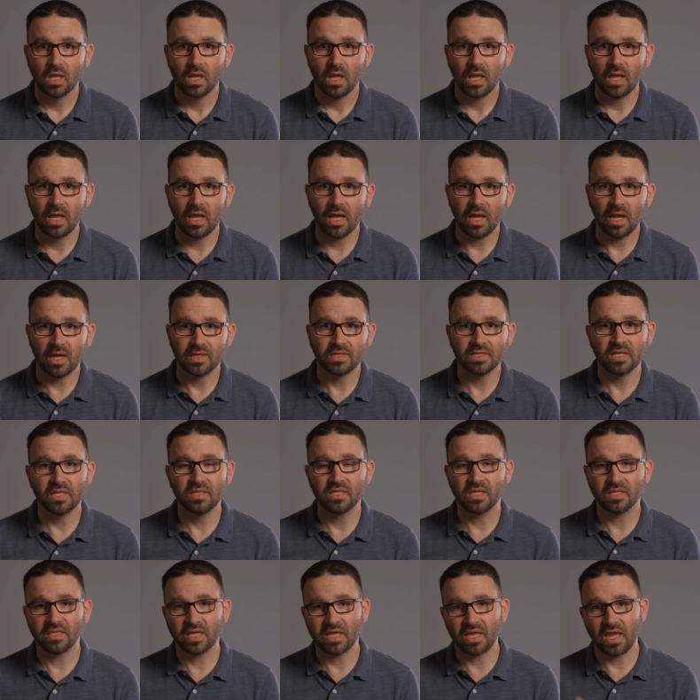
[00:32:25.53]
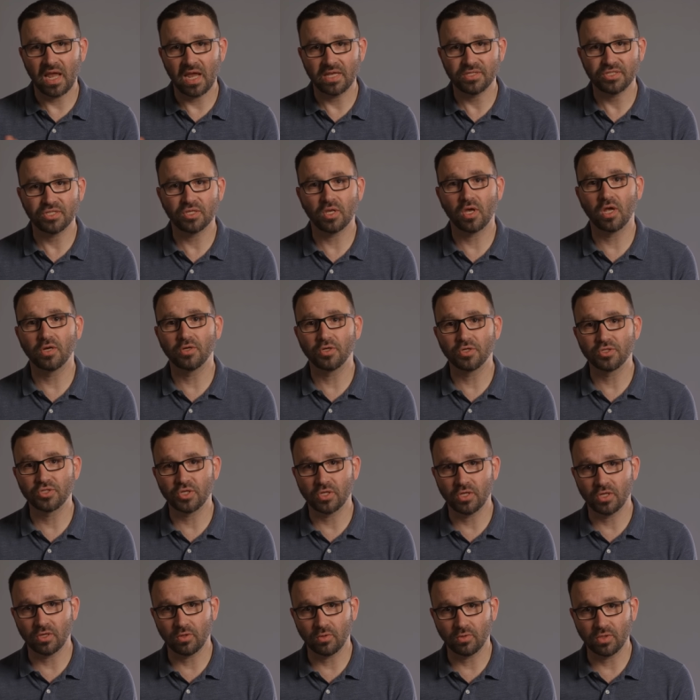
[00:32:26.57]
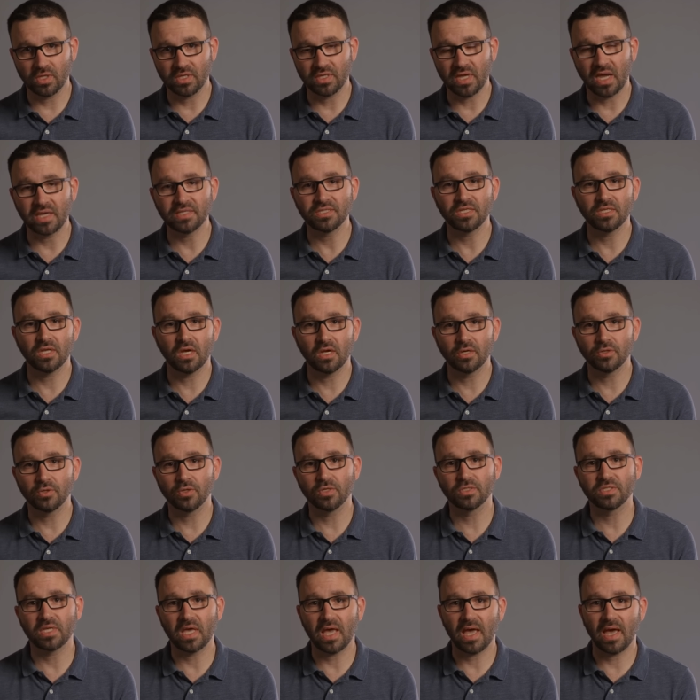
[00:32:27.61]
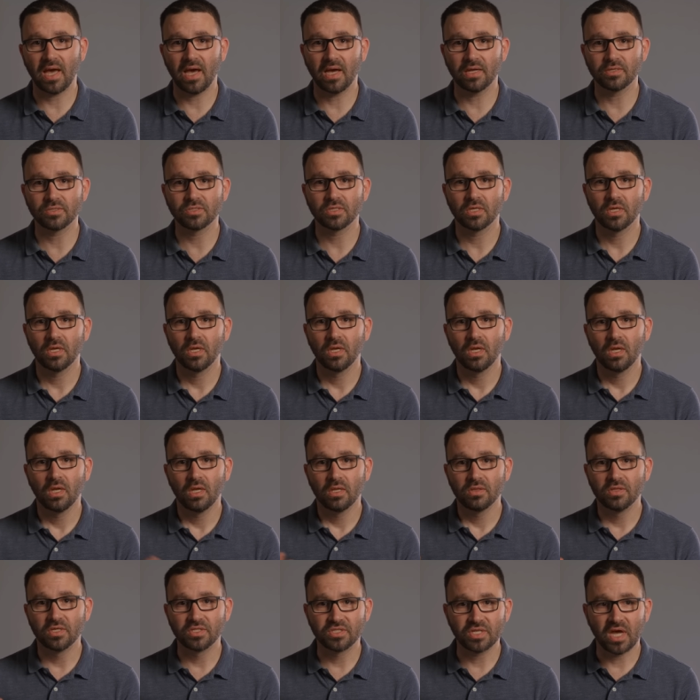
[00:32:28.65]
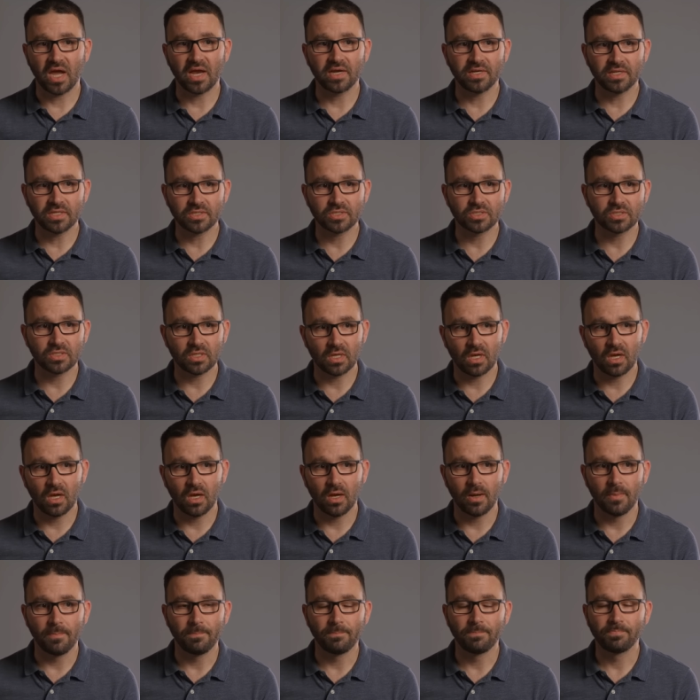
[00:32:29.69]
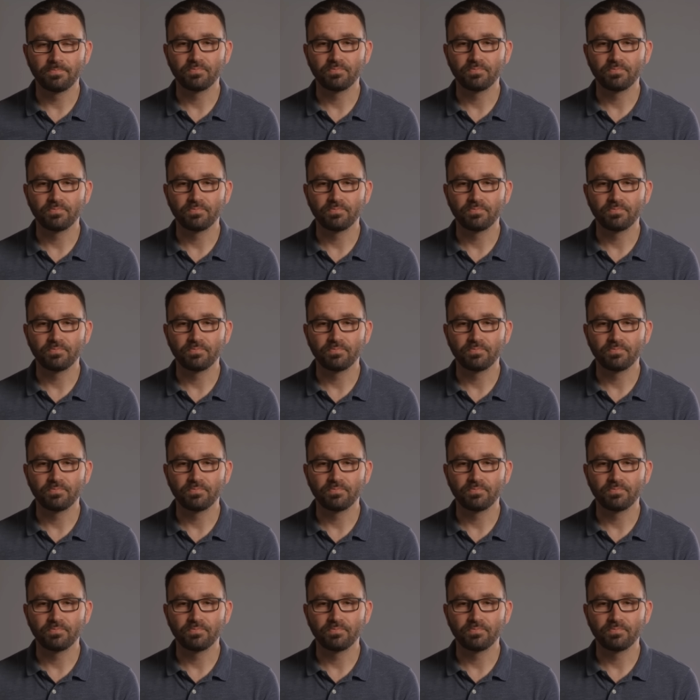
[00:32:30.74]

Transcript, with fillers: And in the late 1800s and early 1900s, as the Zionist um,